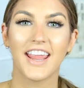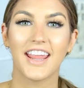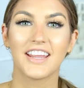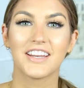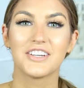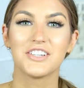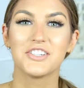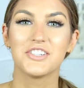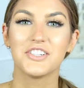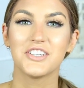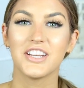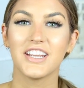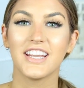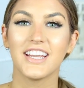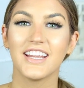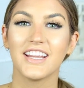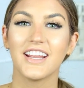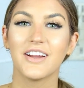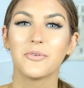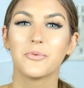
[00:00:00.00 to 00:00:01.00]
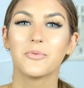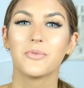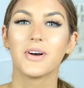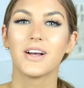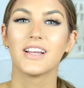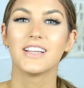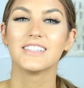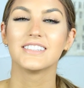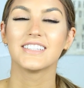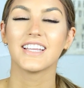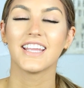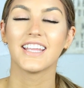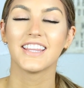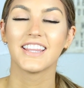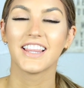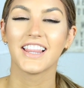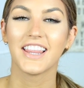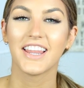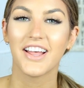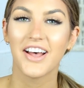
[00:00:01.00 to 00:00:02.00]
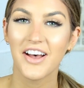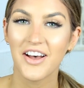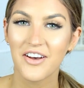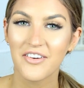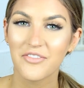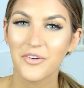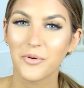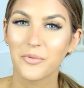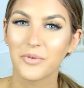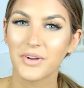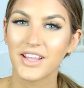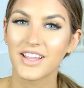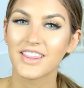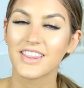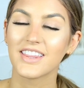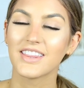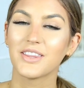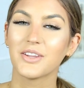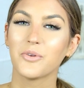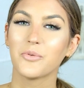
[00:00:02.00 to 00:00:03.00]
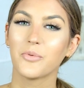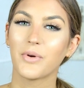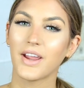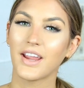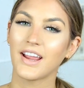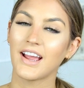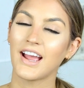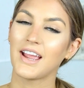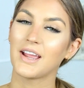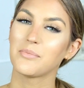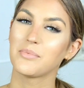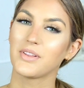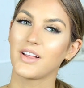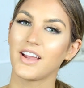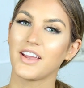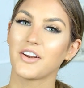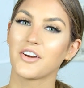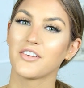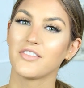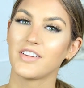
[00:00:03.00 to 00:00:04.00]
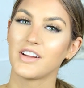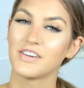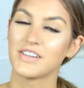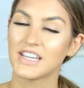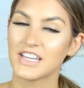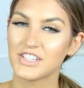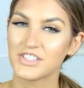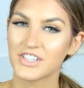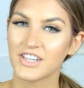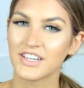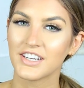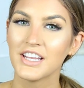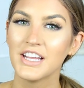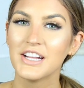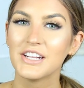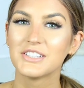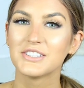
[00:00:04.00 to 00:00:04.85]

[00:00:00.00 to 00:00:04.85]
and she was in love with the way I applied her foundation.